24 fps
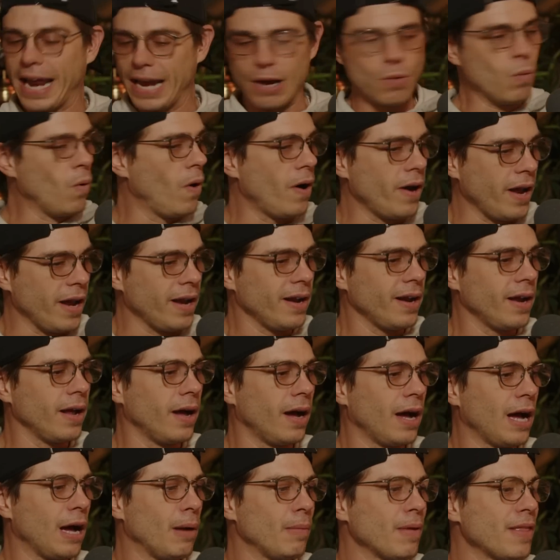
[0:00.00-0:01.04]
and I didn't want it.
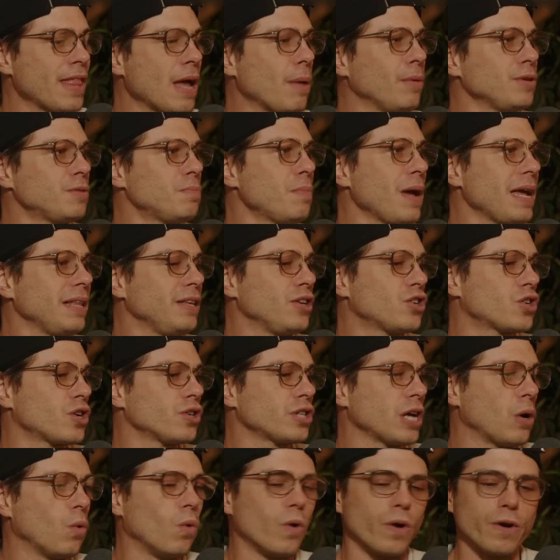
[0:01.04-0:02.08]
Um, and that was mainly
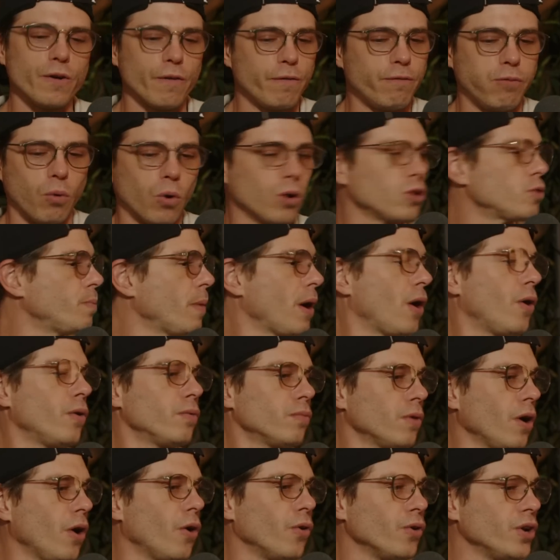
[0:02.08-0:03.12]
just because I wanted to forge my
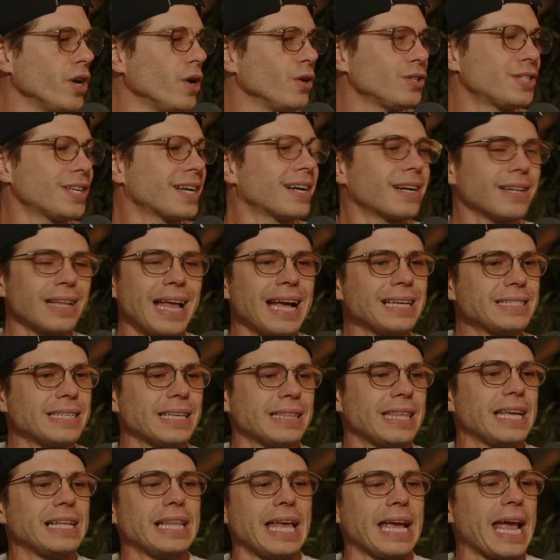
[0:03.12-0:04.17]
own road. You know, it's a
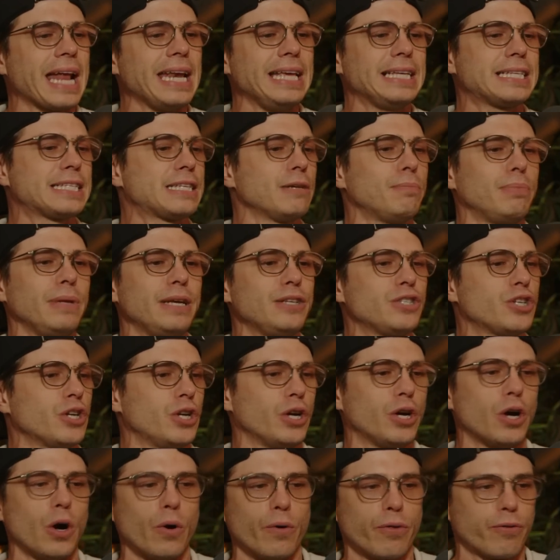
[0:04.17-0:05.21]
classic thing. It. Like any sibling's
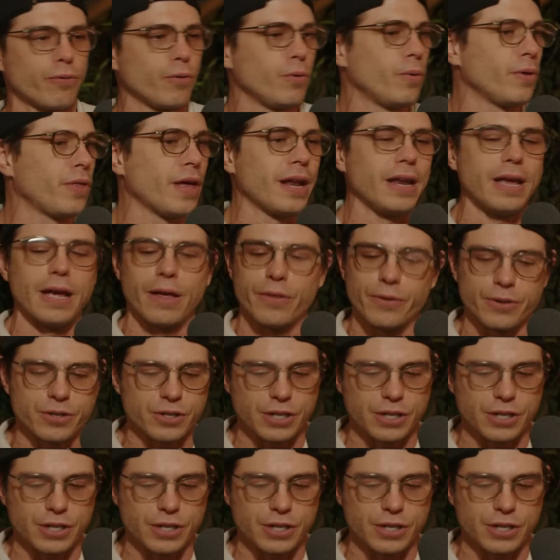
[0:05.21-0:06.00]
gonna go through no, with dude, any